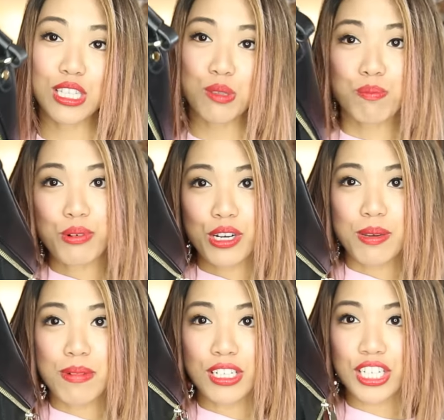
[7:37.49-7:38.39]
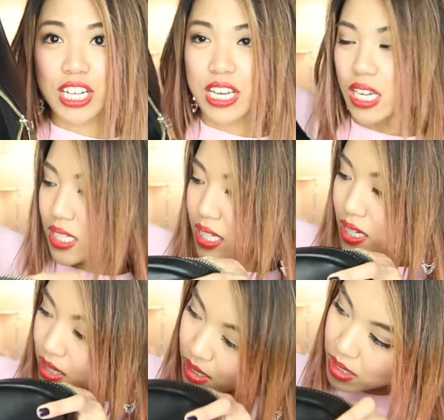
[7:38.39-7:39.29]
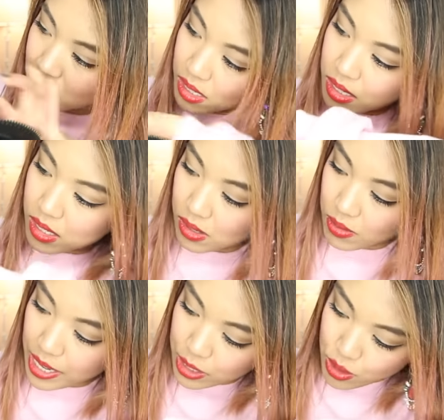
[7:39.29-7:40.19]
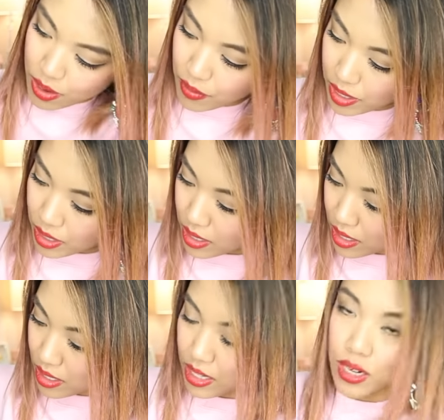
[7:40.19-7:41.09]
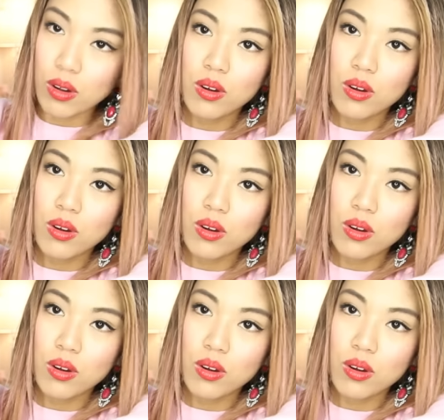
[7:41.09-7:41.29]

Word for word: That's pretty much it. Wait, do I have anything in here?